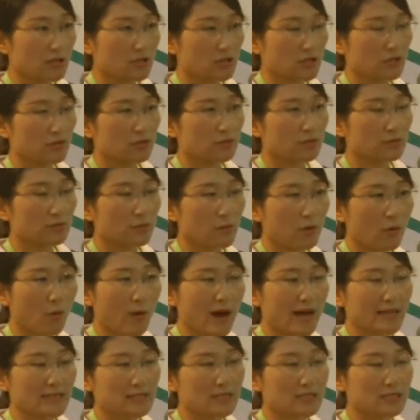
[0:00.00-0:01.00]
to
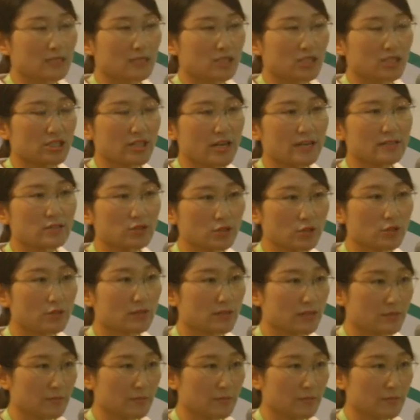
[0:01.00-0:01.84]
provide the general